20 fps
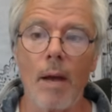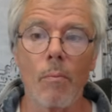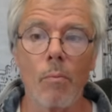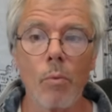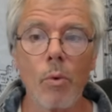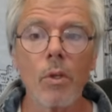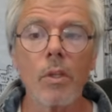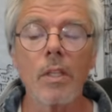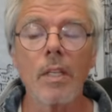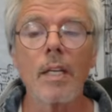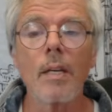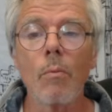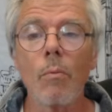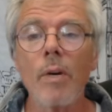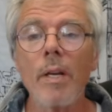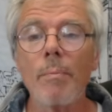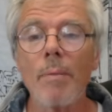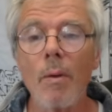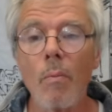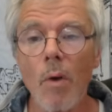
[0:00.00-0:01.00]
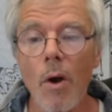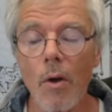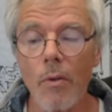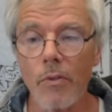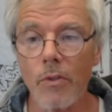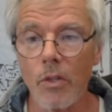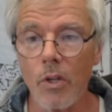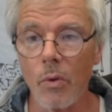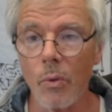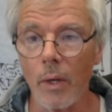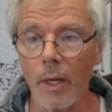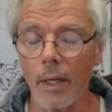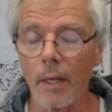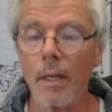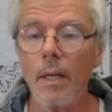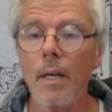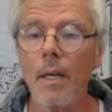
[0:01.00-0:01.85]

and would it be worth doing